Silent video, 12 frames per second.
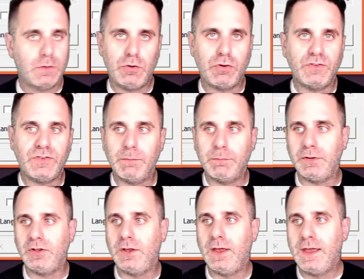You can
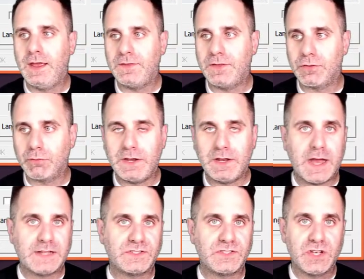simply hit the three
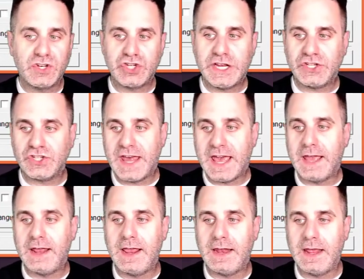dots, change
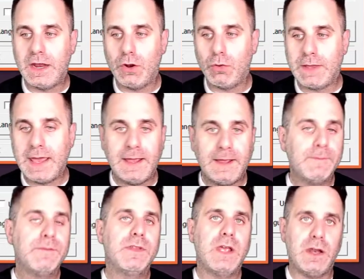that, and hit OK,
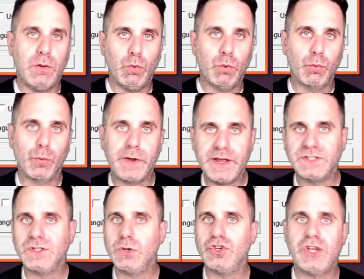and it will
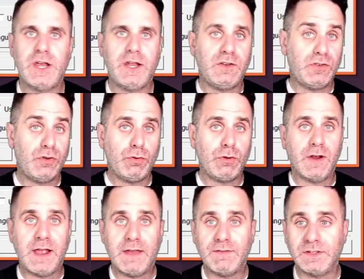reassociate to
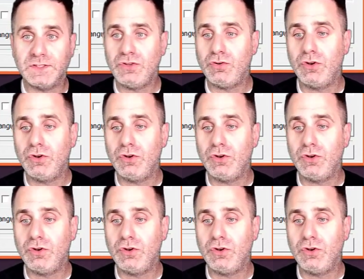your evidence.